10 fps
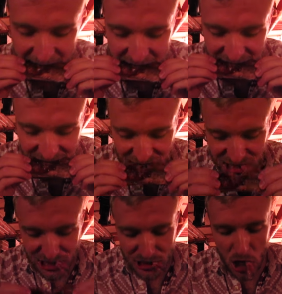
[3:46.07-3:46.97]
go.
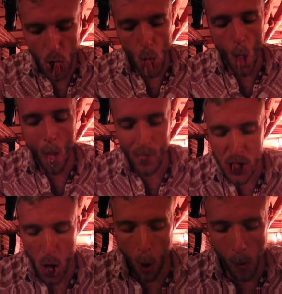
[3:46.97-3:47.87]
Oh, yeah.
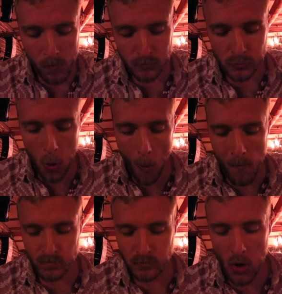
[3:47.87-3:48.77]
How is it?
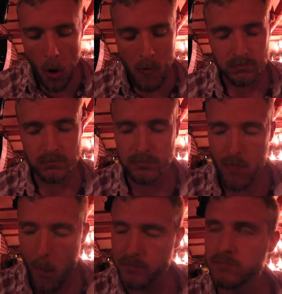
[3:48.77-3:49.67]
How is it? Oh,
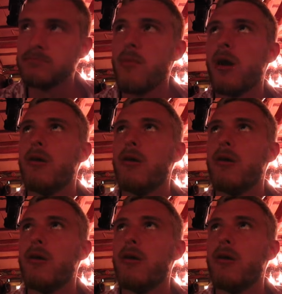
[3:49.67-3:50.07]
my